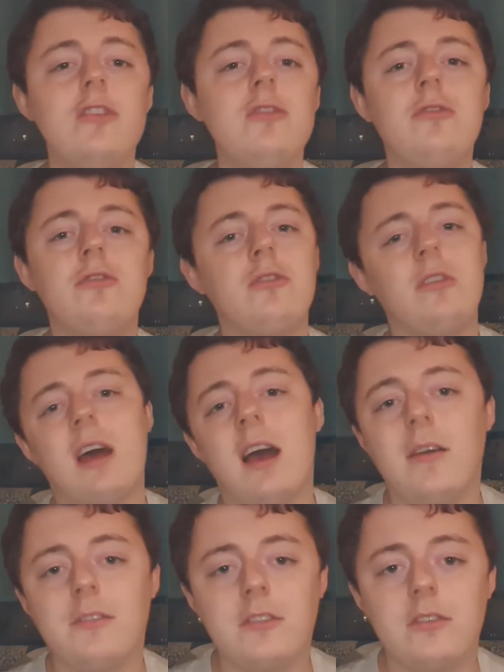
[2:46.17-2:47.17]
you shouldn't
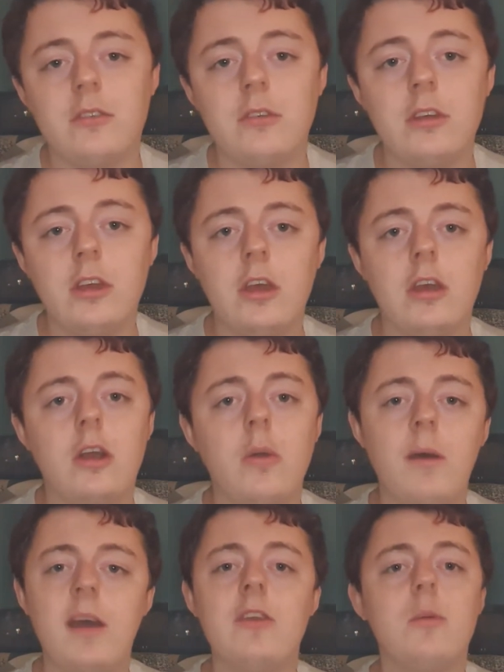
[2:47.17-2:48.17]
have to
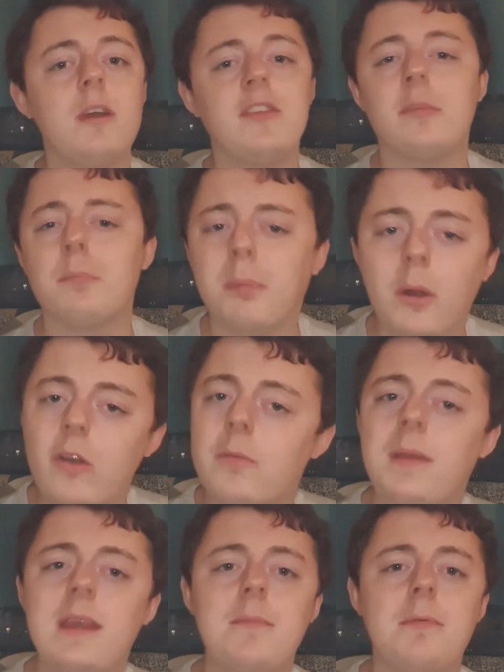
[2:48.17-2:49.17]
go out your way to
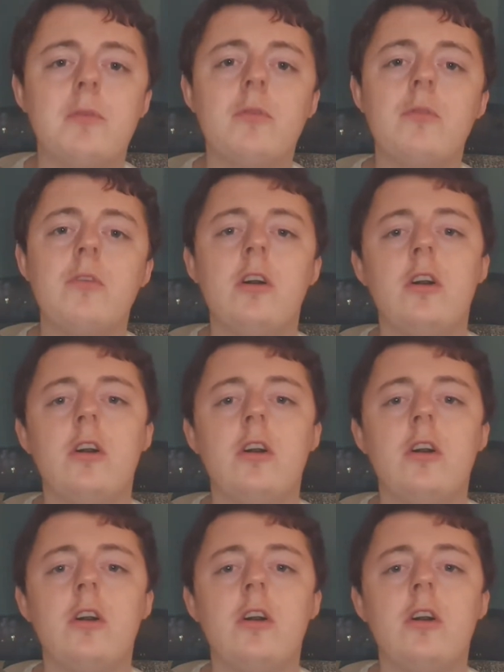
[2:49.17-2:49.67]
block people